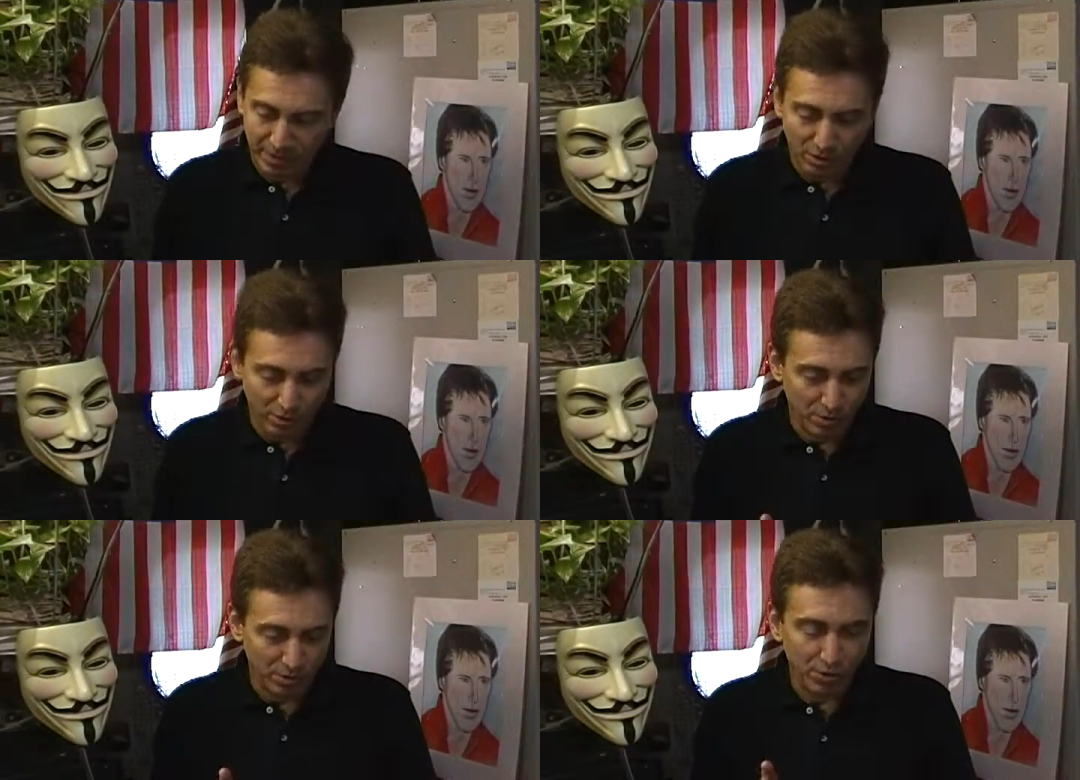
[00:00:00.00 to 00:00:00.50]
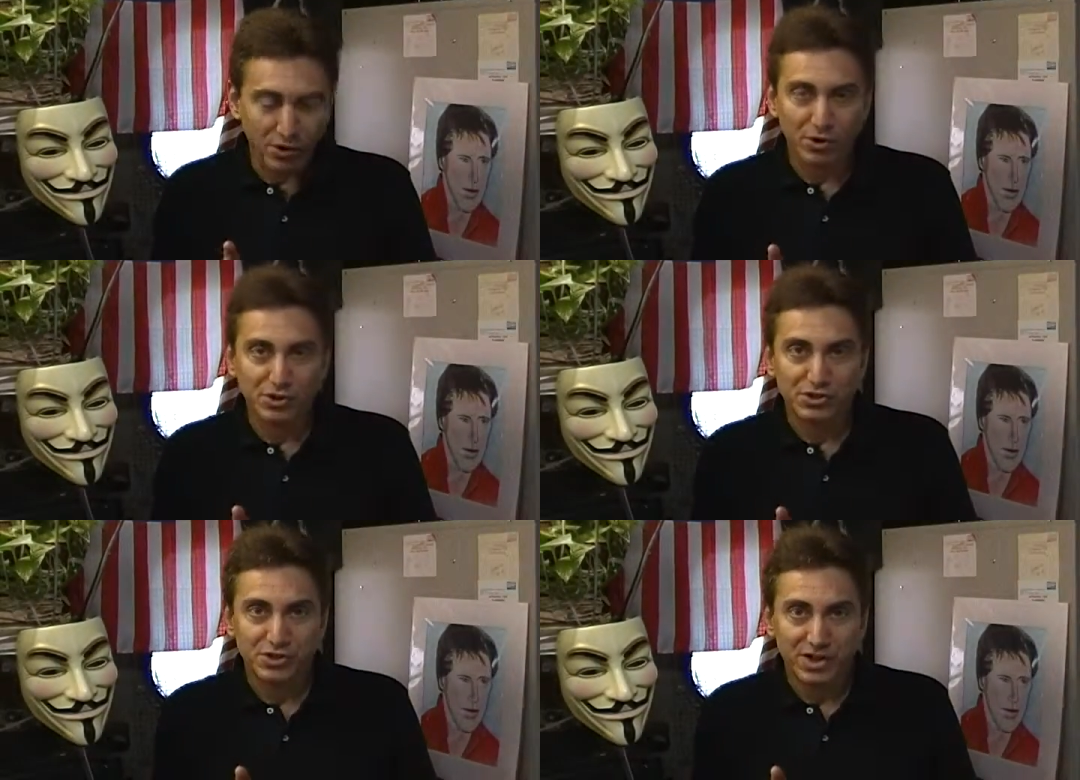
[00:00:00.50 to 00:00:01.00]
Speaker 1: you know, where New
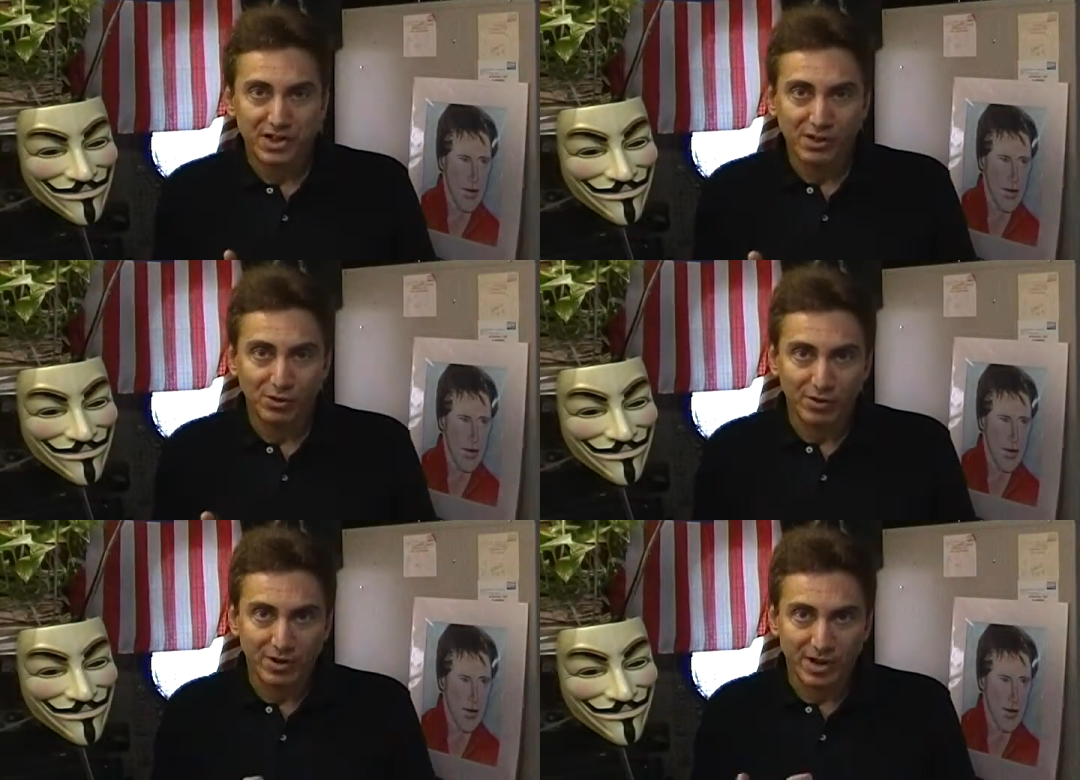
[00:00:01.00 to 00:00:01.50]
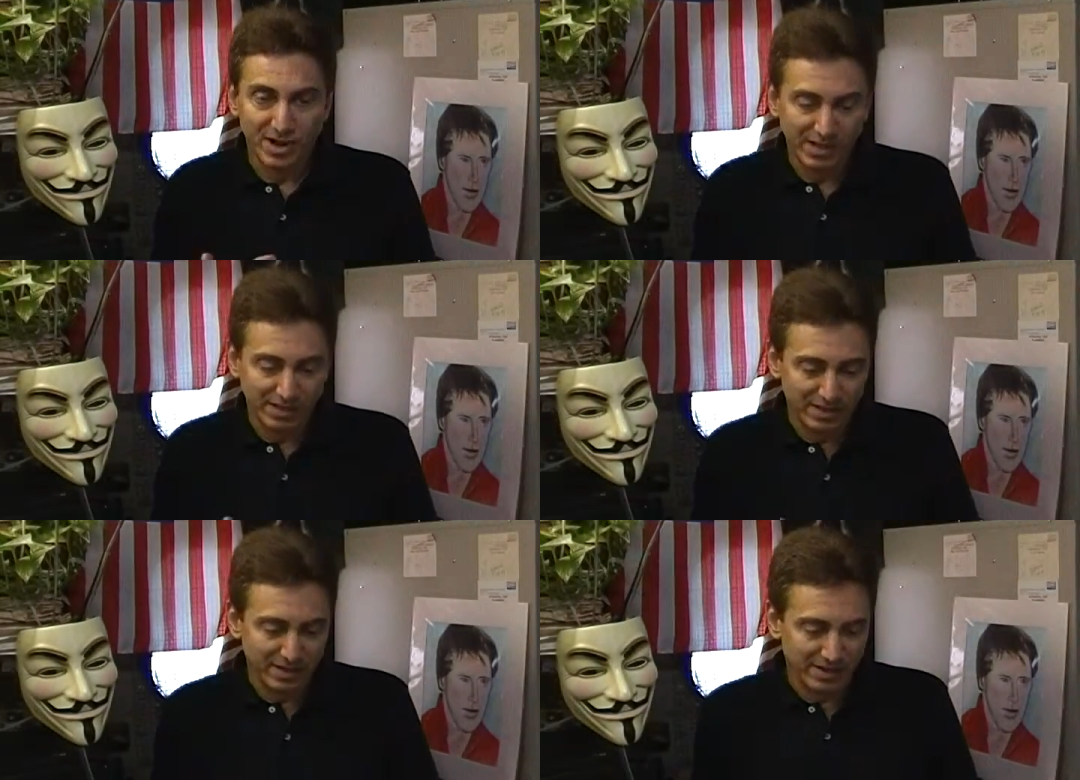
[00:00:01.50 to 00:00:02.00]
York City, Long
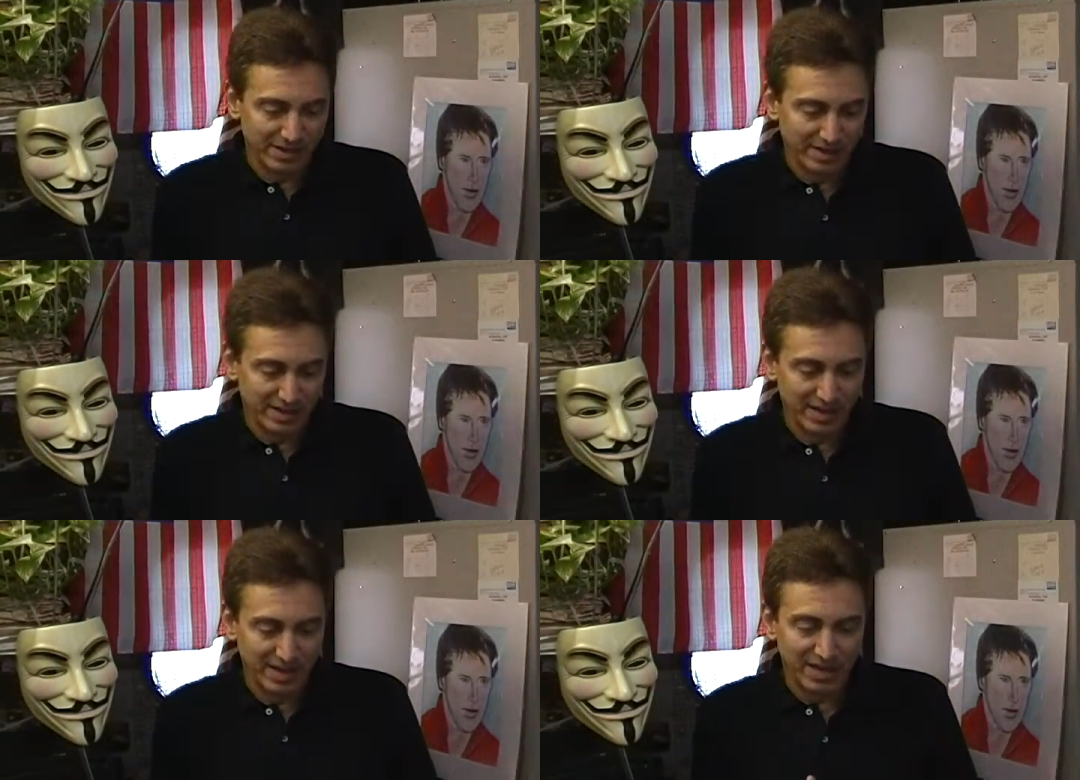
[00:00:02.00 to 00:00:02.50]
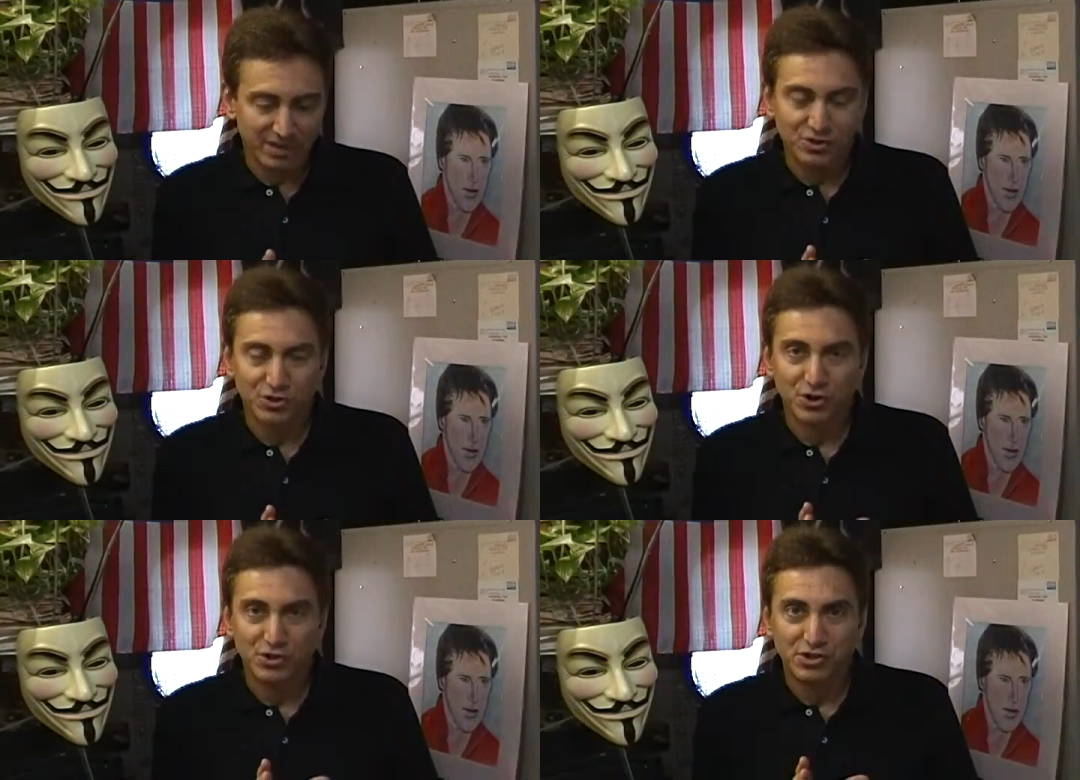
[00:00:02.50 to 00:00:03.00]
Island,
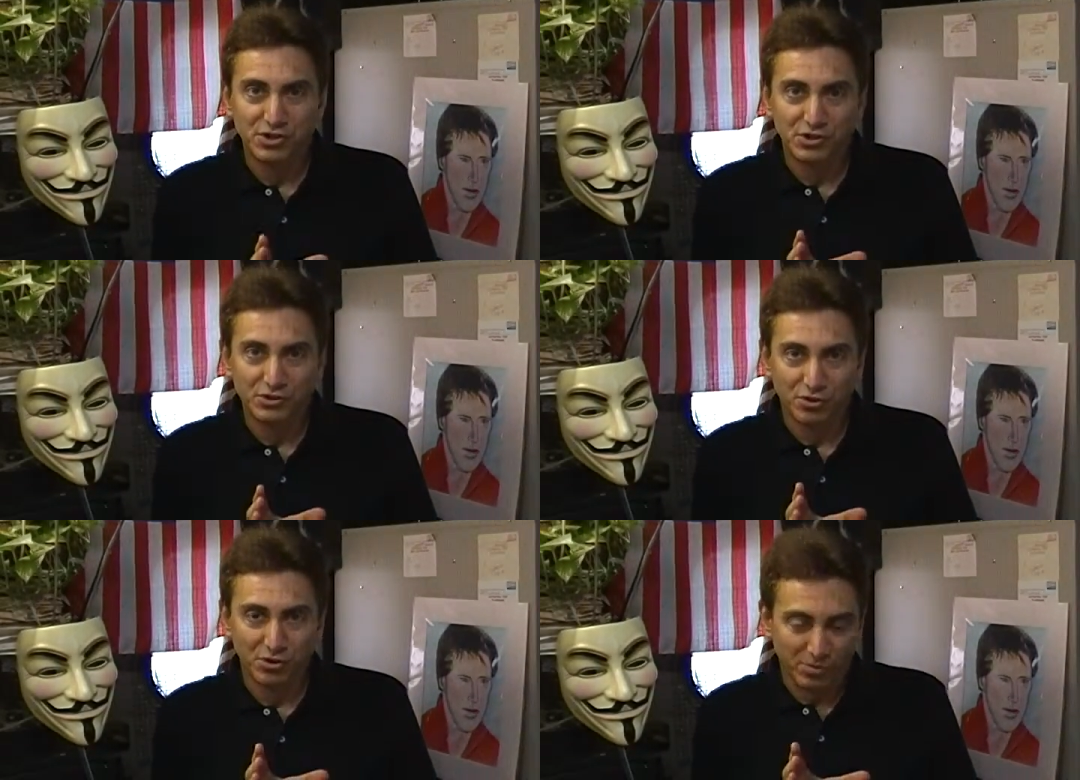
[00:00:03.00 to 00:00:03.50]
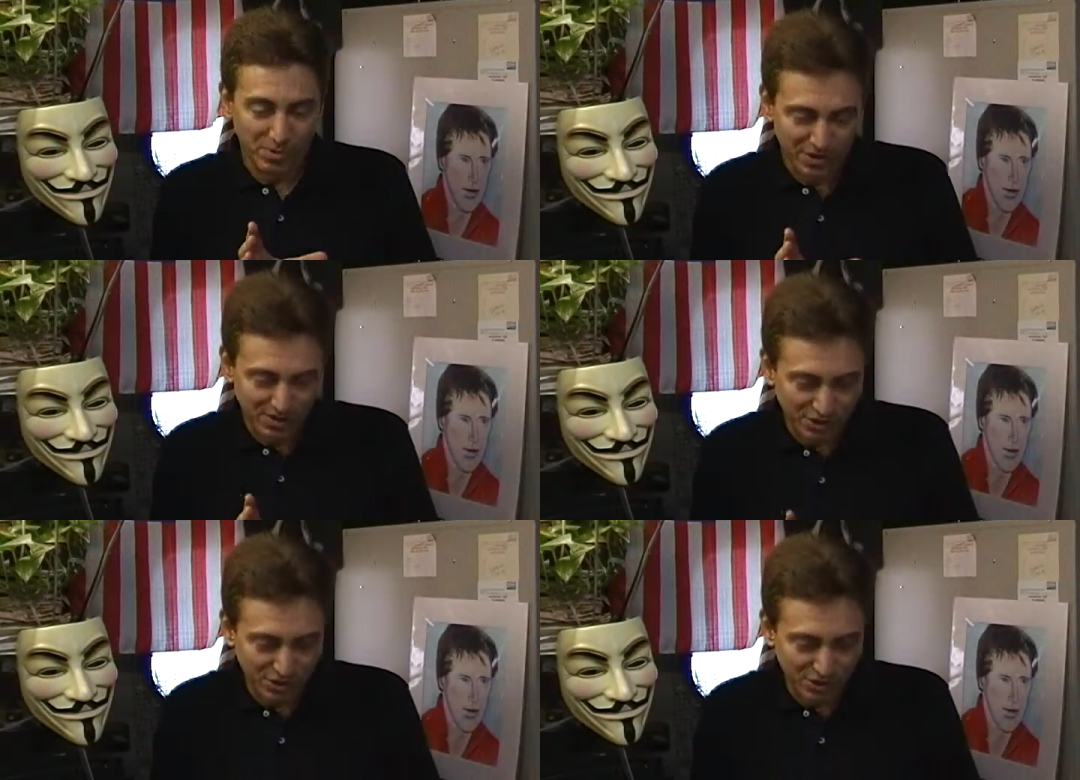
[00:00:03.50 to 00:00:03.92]
and the Jersey Shore was.